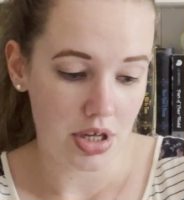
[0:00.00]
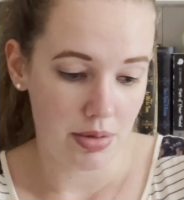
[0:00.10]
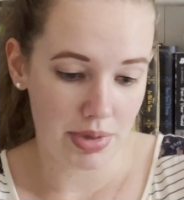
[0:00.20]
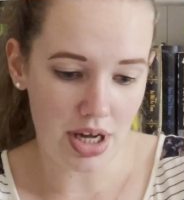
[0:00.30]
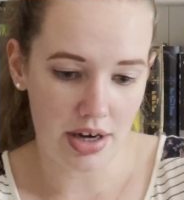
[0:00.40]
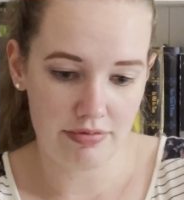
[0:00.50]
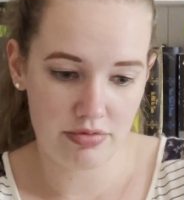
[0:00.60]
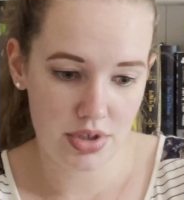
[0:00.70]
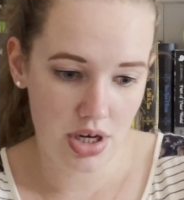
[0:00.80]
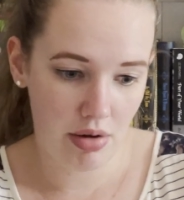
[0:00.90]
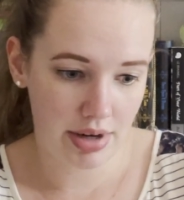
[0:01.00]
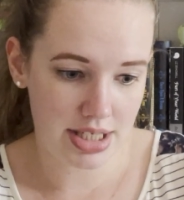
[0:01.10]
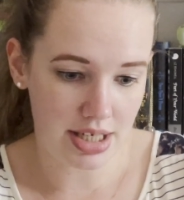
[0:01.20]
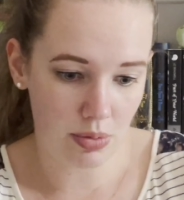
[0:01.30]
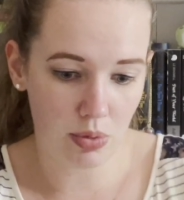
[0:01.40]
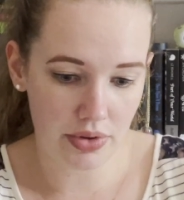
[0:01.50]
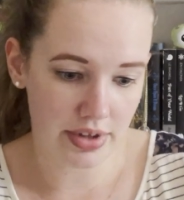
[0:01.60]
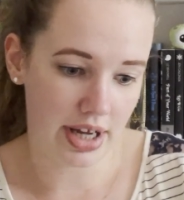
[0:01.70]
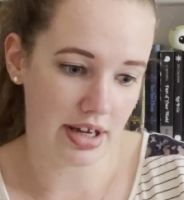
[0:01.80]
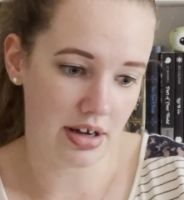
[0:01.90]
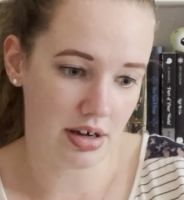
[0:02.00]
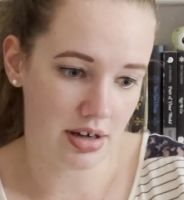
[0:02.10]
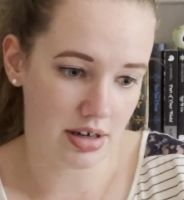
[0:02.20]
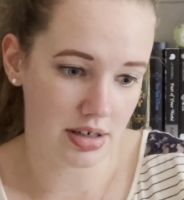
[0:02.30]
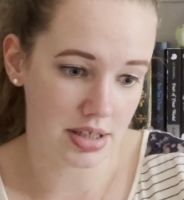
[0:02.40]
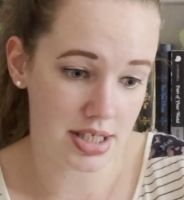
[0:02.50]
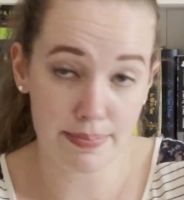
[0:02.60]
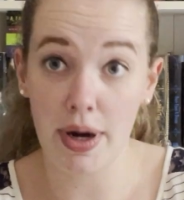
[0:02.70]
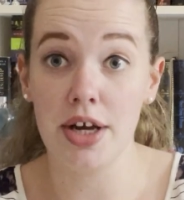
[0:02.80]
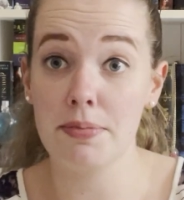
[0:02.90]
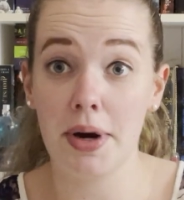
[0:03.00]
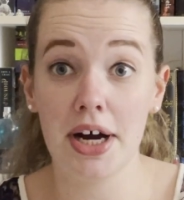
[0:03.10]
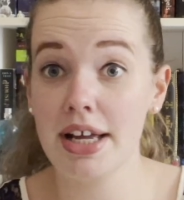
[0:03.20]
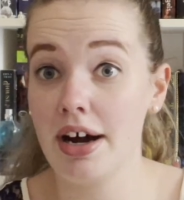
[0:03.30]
But yeah, I have no idea what they are inspired by.